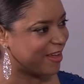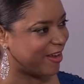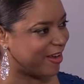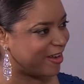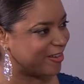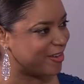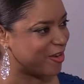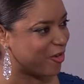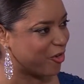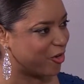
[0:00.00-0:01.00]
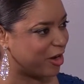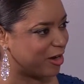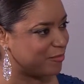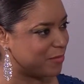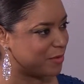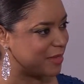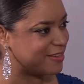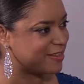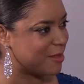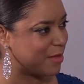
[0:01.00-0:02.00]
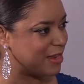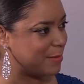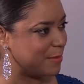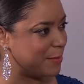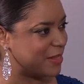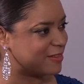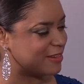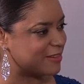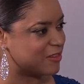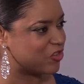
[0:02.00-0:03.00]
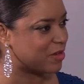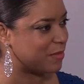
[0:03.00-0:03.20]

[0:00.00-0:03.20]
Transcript: People may say maybe it's a decision